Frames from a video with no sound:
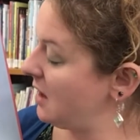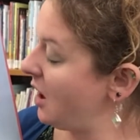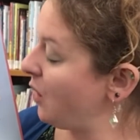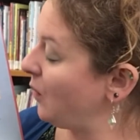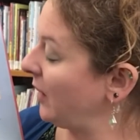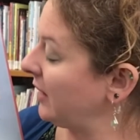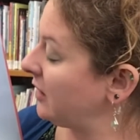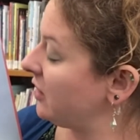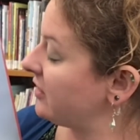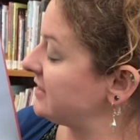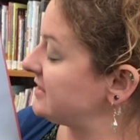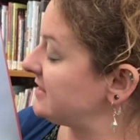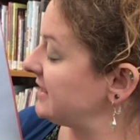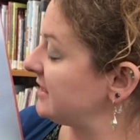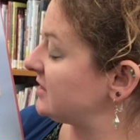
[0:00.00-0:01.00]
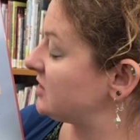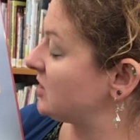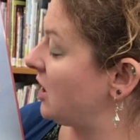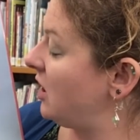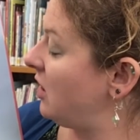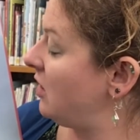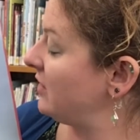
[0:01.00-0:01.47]
Wangari stands
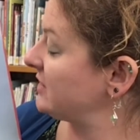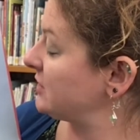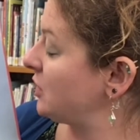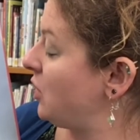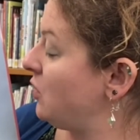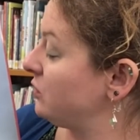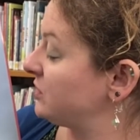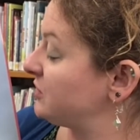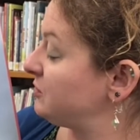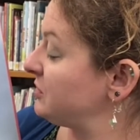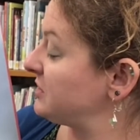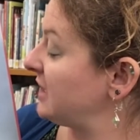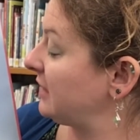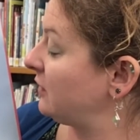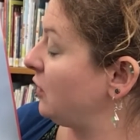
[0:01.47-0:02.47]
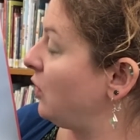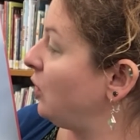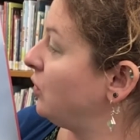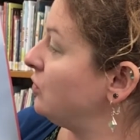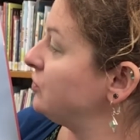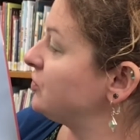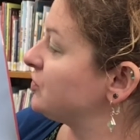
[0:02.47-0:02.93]
tall as an oak to protect the
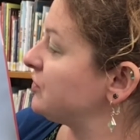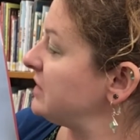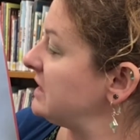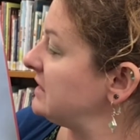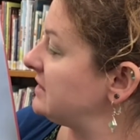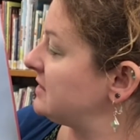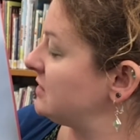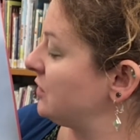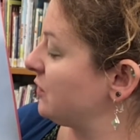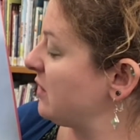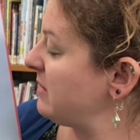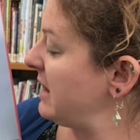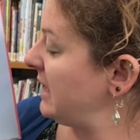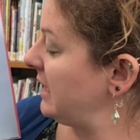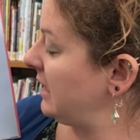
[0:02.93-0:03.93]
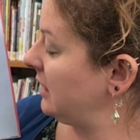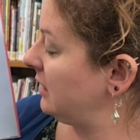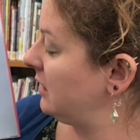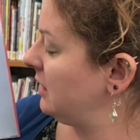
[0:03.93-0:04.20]
old trees still remaining.